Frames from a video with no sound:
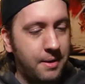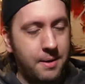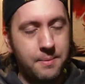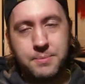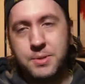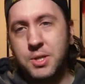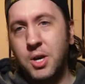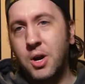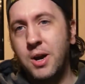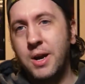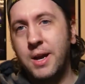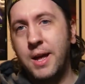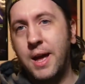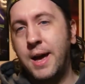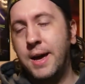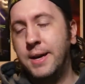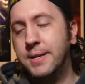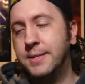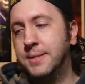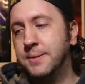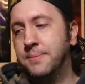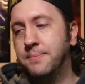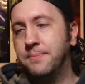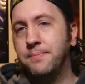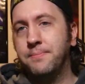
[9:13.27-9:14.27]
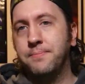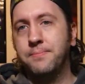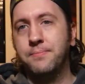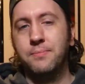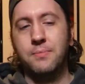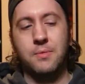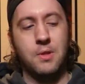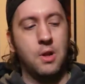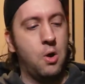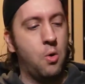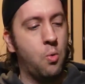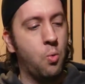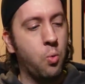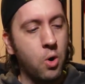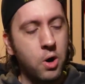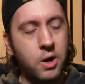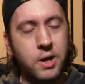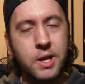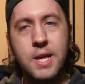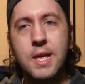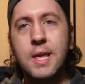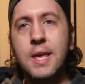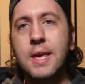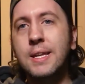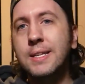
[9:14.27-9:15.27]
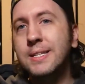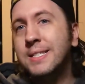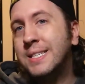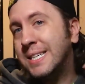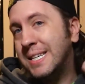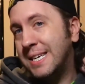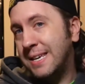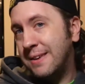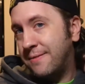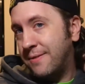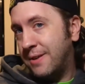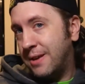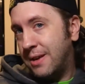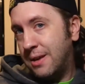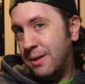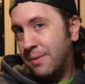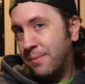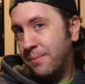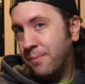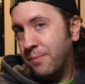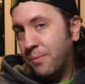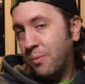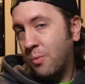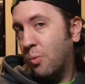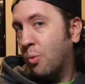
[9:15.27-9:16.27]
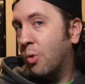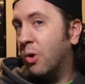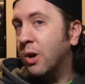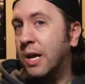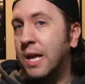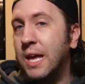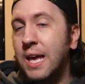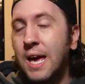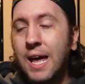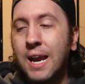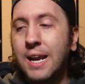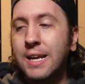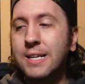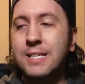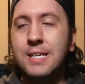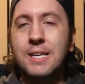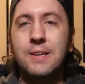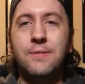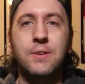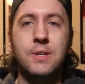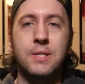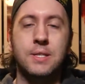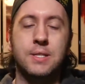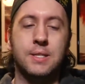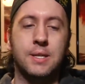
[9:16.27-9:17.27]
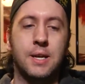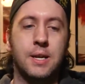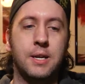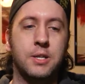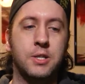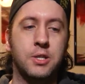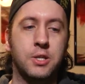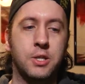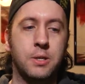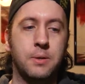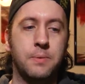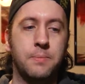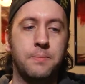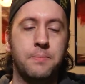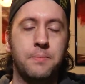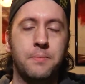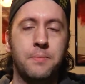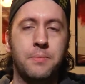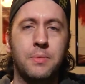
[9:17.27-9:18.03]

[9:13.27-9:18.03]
I'm sorry, guys. Working in TV, working at a TV station,